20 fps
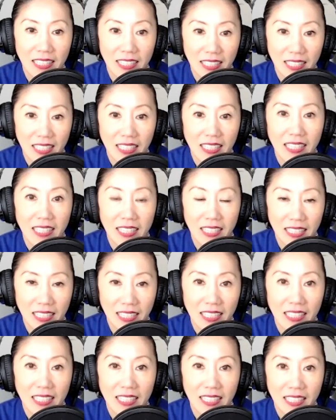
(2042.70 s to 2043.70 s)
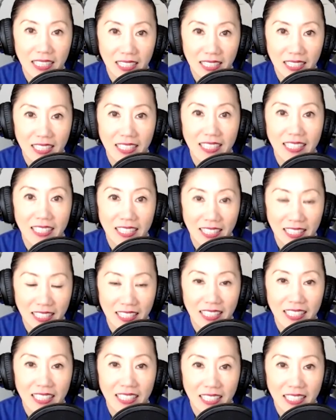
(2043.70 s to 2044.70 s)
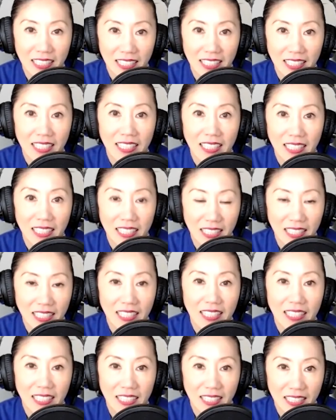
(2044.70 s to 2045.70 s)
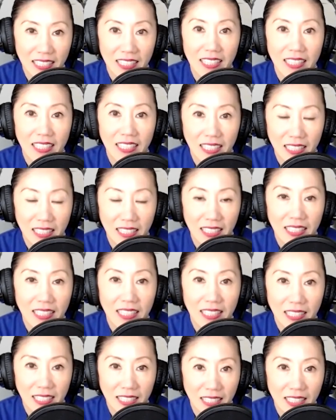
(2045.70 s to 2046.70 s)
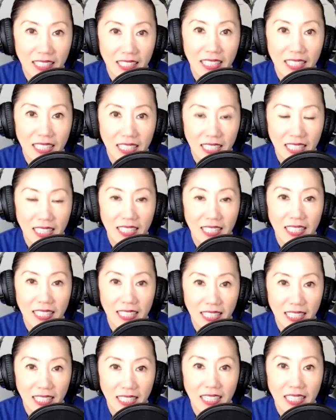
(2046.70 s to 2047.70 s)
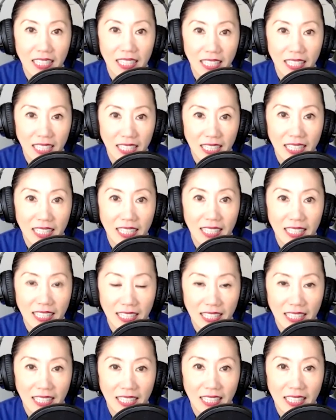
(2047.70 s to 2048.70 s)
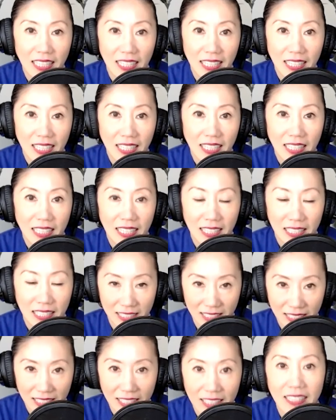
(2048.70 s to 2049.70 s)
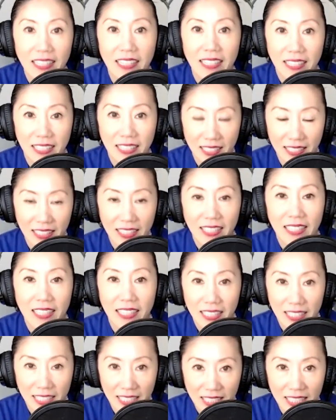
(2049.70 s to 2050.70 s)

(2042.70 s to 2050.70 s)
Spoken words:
This person isn't speaking.